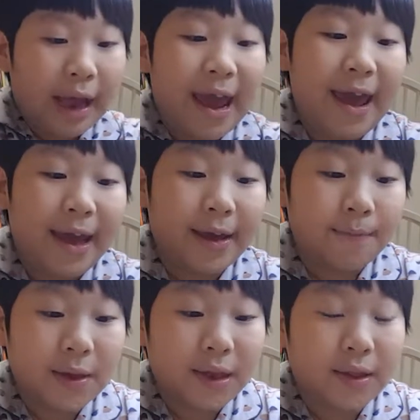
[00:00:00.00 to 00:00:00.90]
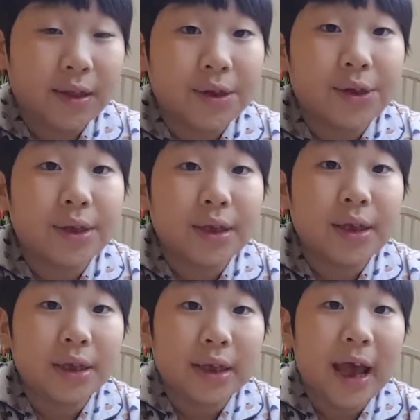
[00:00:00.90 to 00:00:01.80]
A, B, C, D,
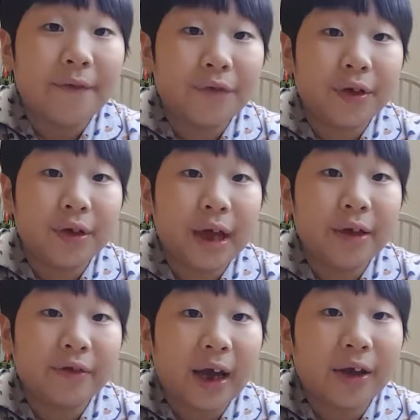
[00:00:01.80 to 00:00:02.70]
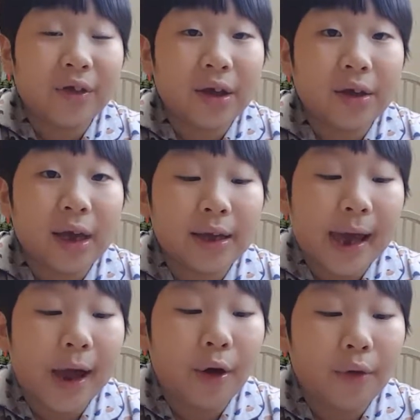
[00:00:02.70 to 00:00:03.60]
E, F, G, H, I, J, K,
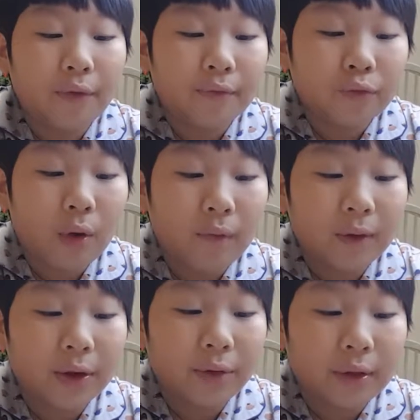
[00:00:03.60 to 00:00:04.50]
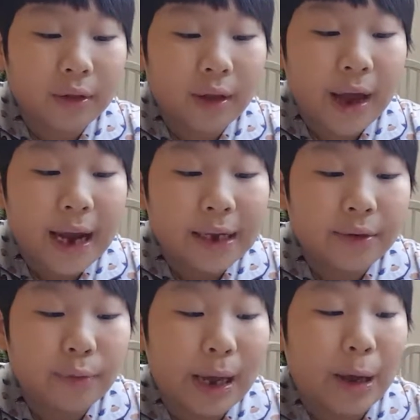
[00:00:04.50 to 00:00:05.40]
L. 12 letters. A
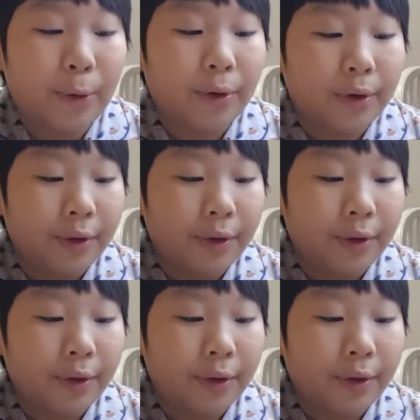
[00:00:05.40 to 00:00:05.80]
to L.